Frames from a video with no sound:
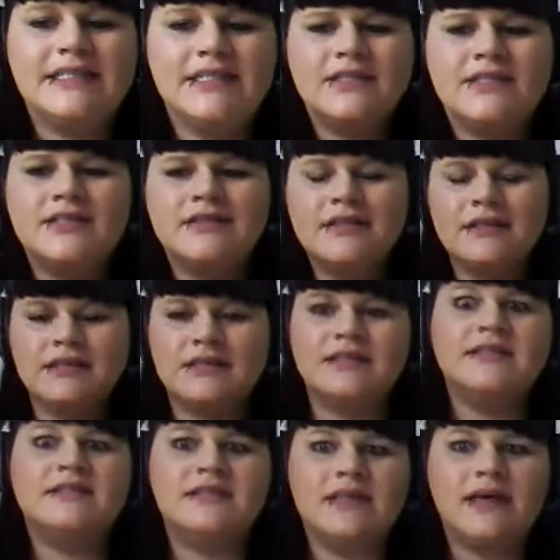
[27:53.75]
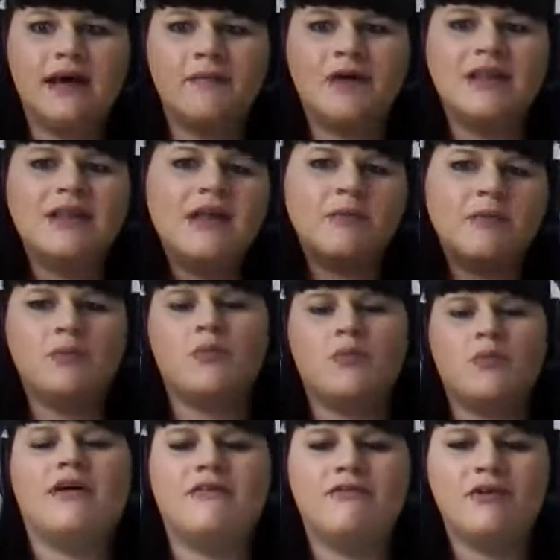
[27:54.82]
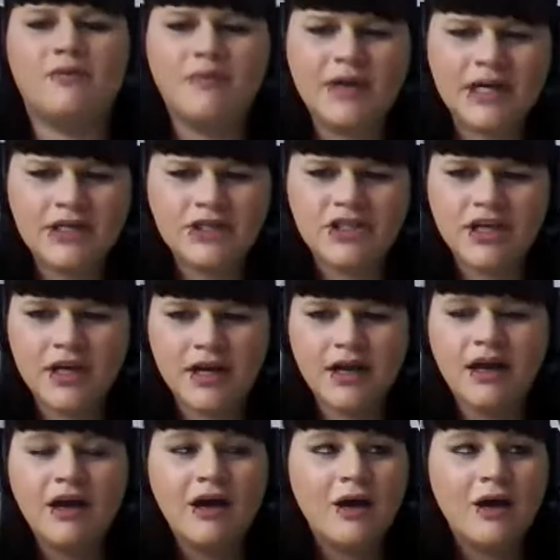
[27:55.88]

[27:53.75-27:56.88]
And so this is a little bit more information.